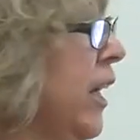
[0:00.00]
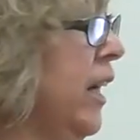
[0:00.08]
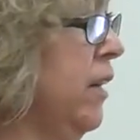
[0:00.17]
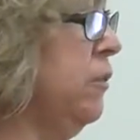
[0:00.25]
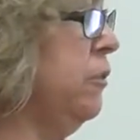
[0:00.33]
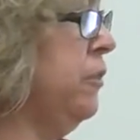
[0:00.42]

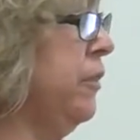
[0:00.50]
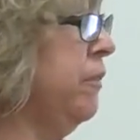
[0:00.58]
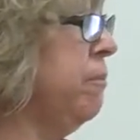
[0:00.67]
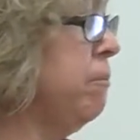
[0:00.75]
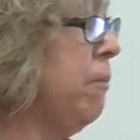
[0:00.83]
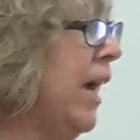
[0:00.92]
of
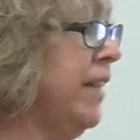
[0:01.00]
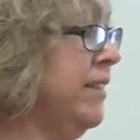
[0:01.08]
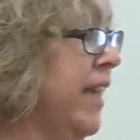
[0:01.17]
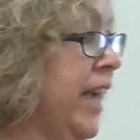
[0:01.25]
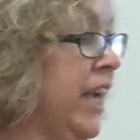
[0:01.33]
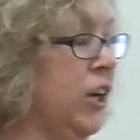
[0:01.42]
my
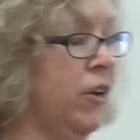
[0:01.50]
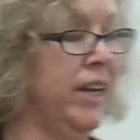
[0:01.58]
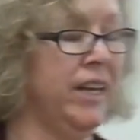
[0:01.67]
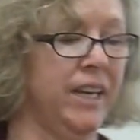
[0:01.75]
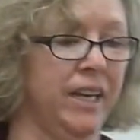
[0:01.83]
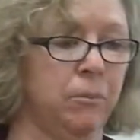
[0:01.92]
second
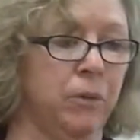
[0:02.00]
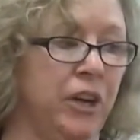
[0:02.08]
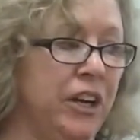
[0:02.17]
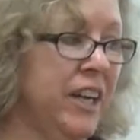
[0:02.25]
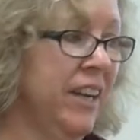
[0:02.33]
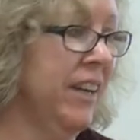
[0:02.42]
grade handbook,